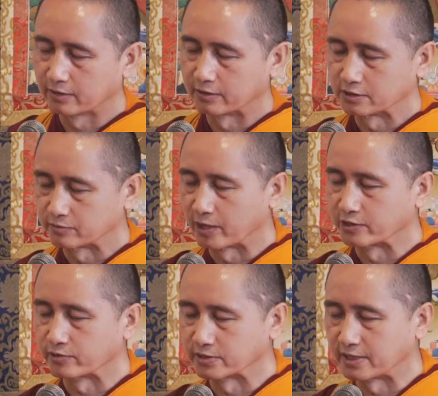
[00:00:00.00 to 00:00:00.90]
This
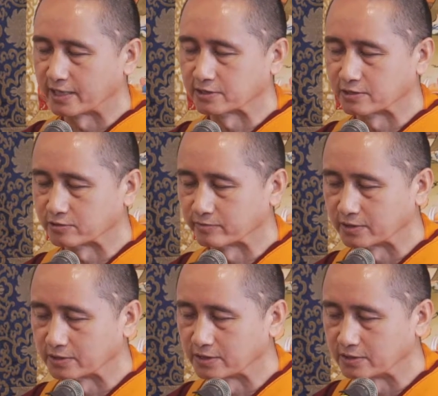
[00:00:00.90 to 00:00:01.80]
mantra is the essence of the
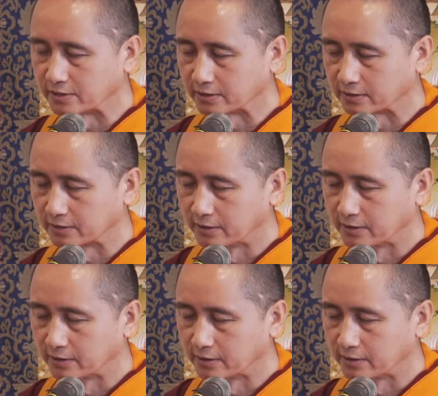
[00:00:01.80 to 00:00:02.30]
teaching